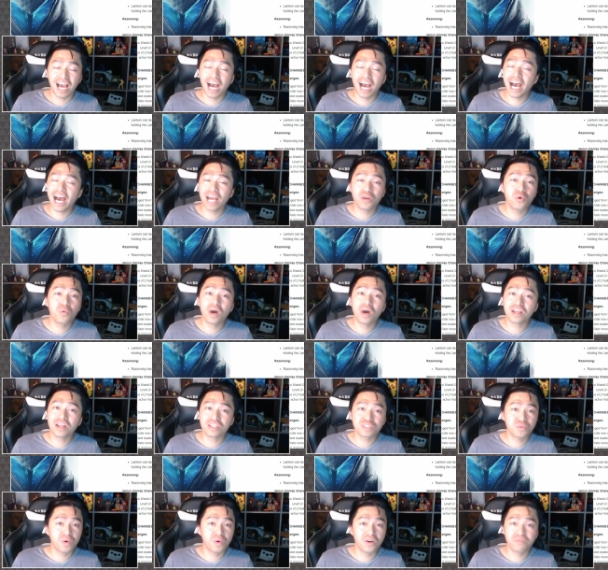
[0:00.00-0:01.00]
I don't want a
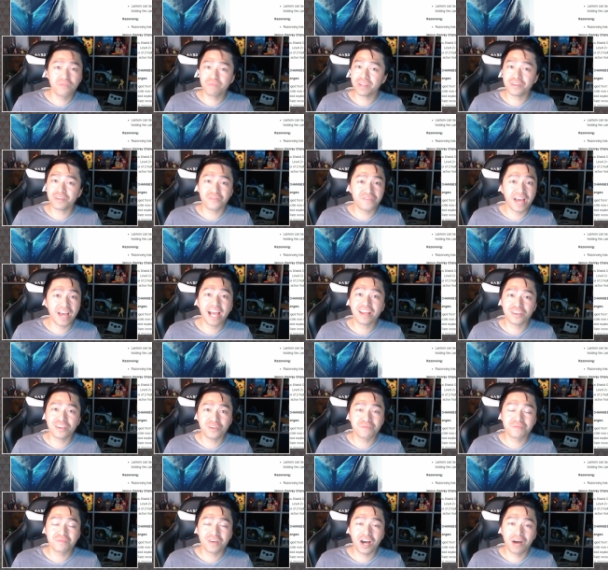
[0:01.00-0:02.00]
12 meter
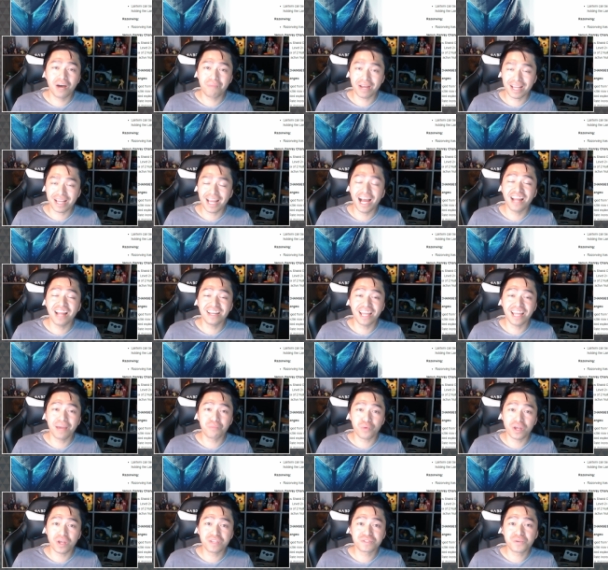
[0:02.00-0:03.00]
vacuum on my
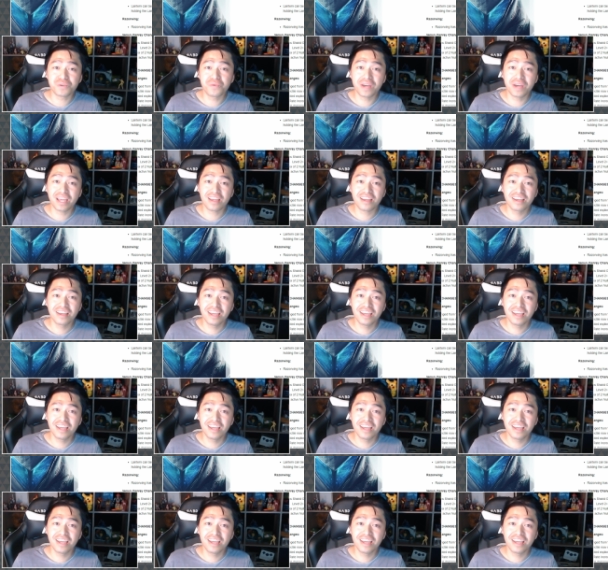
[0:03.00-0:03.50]
goddamn razor wing.